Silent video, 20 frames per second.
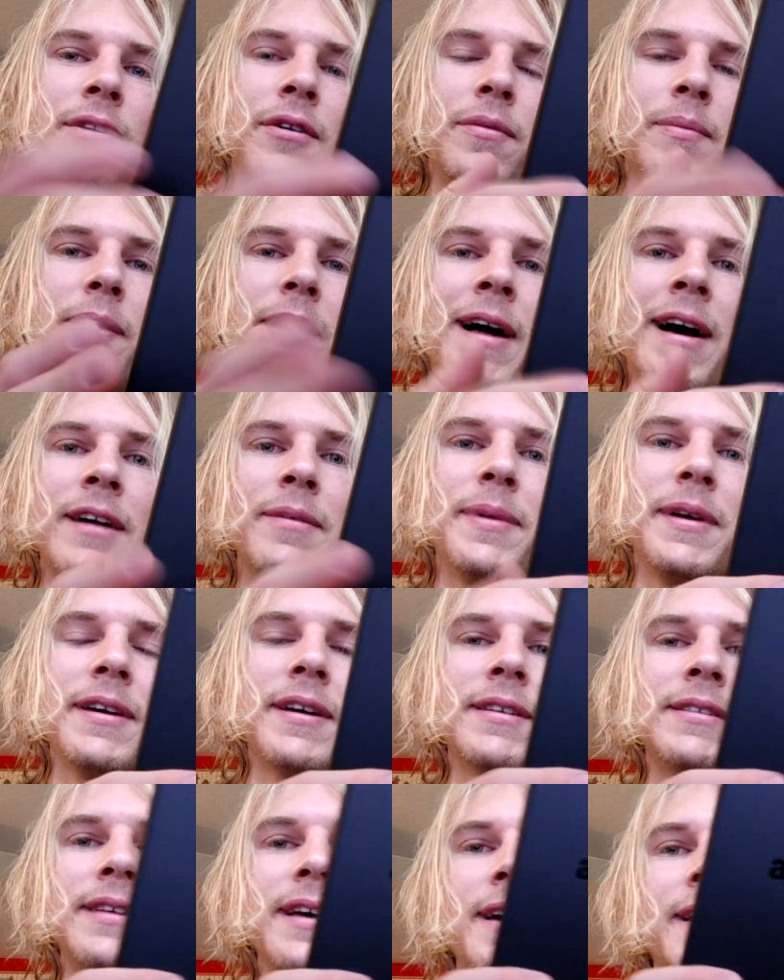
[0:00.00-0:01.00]
to go with black
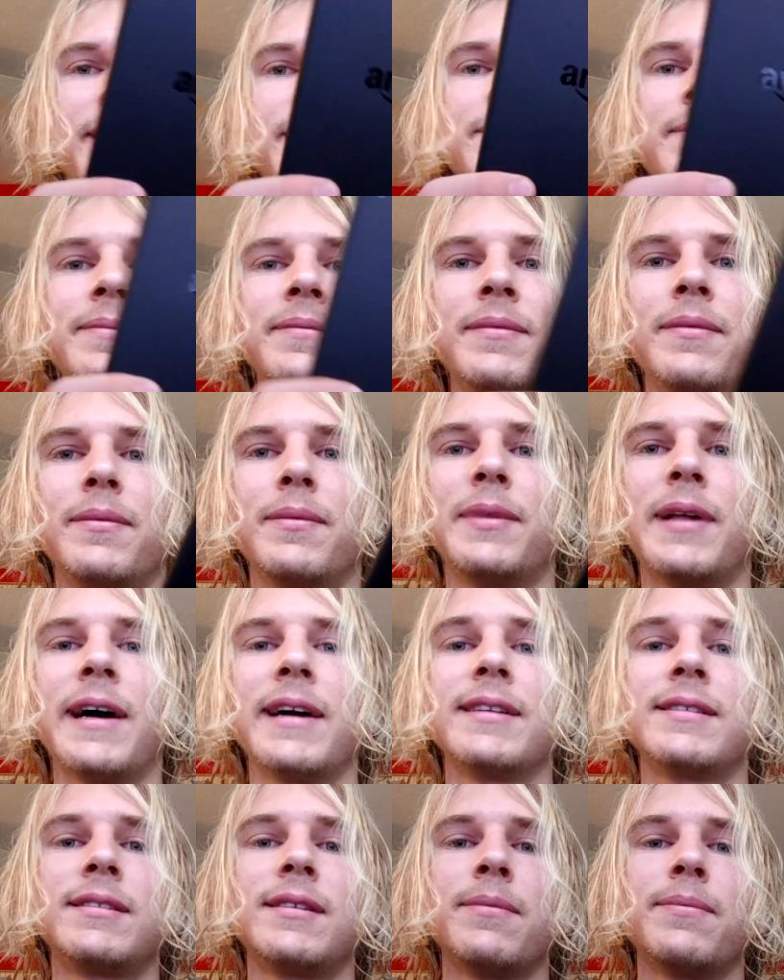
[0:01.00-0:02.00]
because, hey,
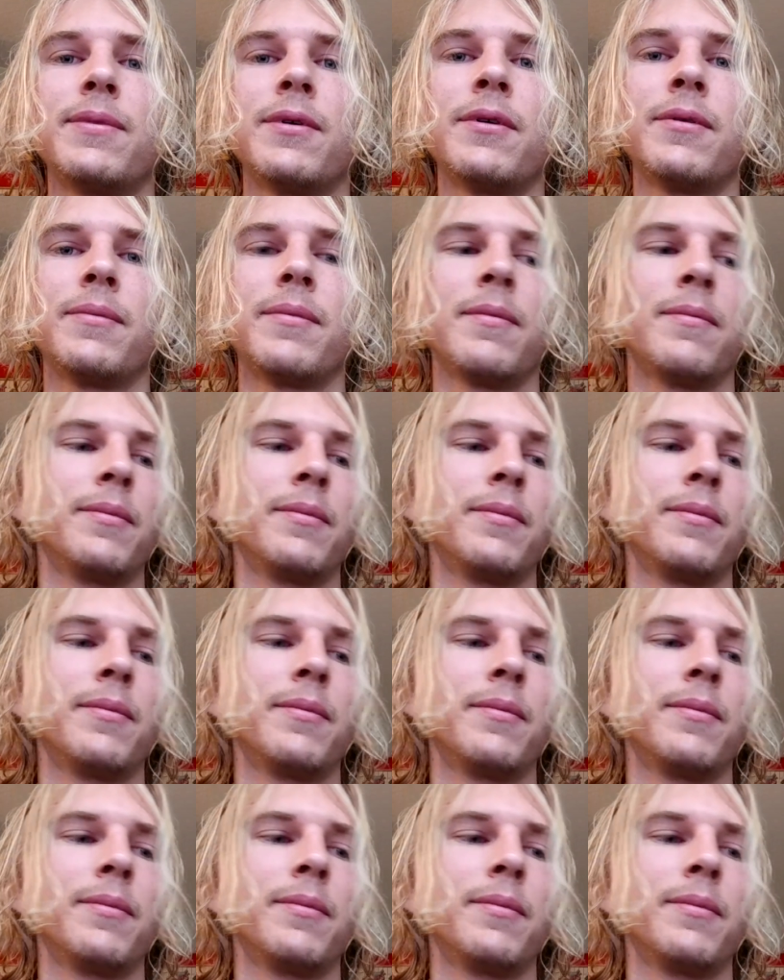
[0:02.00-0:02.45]
black is simple